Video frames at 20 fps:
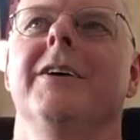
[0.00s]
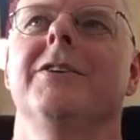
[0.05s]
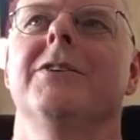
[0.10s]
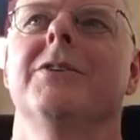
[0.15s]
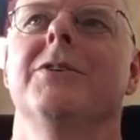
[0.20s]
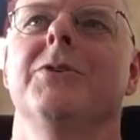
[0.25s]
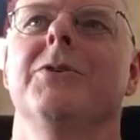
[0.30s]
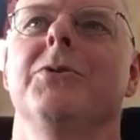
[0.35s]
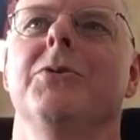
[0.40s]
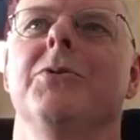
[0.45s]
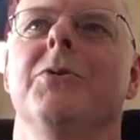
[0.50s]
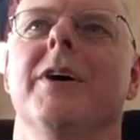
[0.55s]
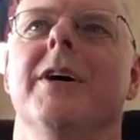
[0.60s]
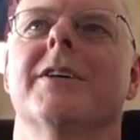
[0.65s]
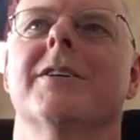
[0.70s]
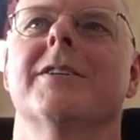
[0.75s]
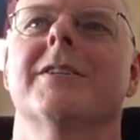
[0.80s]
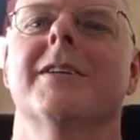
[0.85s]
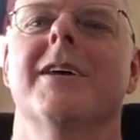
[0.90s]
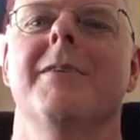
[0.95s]
to
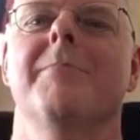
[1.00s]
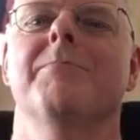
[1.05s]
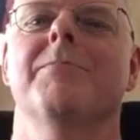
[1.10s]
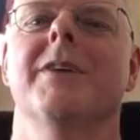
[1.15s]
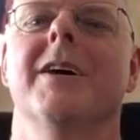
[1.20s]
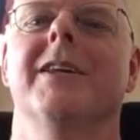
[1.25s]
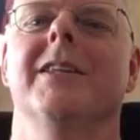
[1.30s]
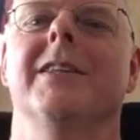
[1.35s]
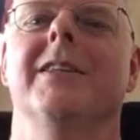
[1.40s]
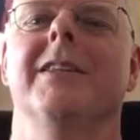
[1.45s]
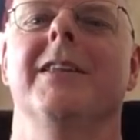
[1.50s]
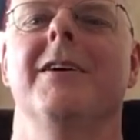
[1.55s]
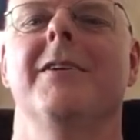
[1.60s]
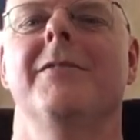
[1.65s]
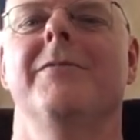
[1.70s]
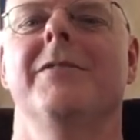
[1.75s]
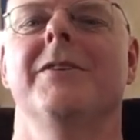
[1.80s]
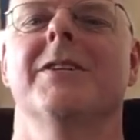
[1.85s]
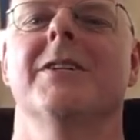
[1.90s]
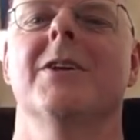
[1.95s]
accept that
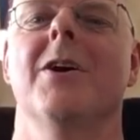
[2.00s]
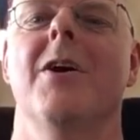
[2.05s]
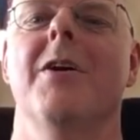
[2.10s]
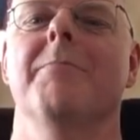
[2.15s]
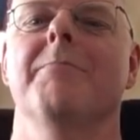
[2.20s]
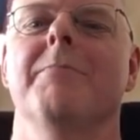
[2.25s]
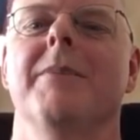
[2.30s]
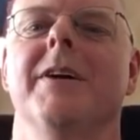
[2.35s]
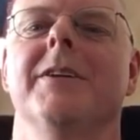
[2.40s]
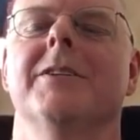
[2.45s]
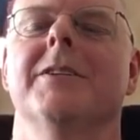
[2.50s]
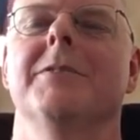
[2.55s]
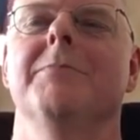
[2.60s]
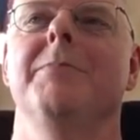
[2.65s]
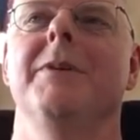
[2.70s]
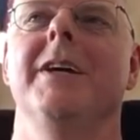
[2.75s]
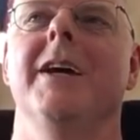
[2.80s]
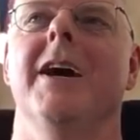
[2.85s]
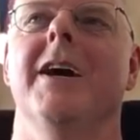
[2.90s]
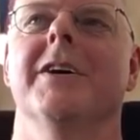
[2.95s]
love is not meant to
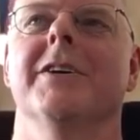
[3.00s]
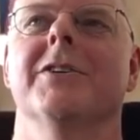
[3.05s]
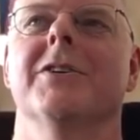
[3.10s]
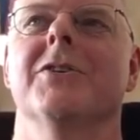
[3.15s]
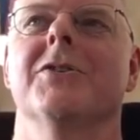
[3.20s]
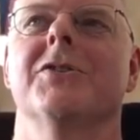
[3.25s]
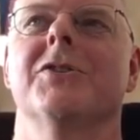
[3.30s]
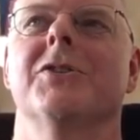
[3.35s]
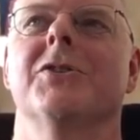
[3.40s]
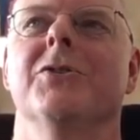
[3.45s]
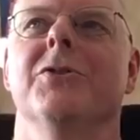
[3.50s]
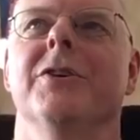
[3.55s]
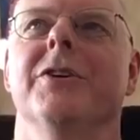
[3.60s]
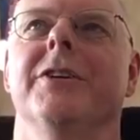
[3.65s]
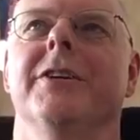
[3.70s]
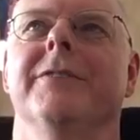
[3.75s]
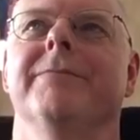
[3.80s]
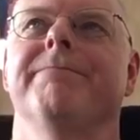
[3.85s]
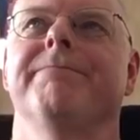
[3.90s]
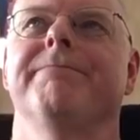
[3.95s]
be understood.